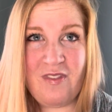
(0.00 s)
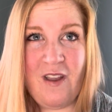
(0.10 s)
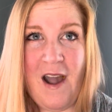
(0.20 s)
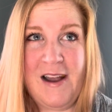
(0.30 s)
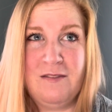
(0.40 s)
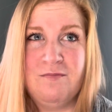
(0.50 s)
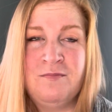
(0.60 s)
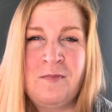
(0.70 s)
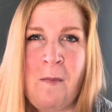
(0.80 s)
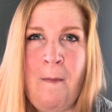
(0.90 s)
And
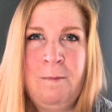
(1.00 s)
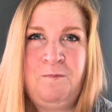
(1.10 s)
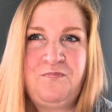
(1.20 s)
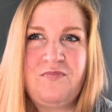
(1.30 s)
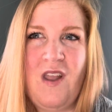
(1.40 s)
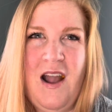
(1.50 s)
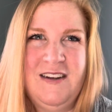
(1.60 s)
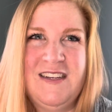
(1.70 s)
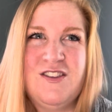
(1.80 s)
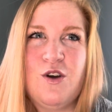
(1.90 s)
it
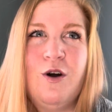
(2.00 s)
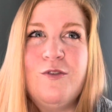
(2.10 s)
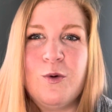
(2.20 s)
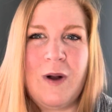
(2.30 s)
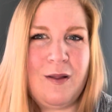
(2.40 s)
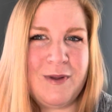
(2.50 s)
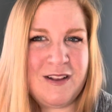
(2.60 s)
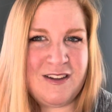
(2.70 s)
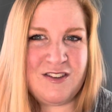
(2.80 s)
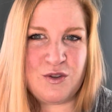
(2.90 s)
tastes
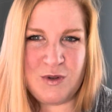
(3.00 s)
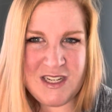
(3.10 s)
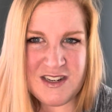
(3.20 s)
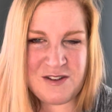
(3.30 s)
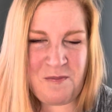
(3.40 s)
overwhelmingly sweet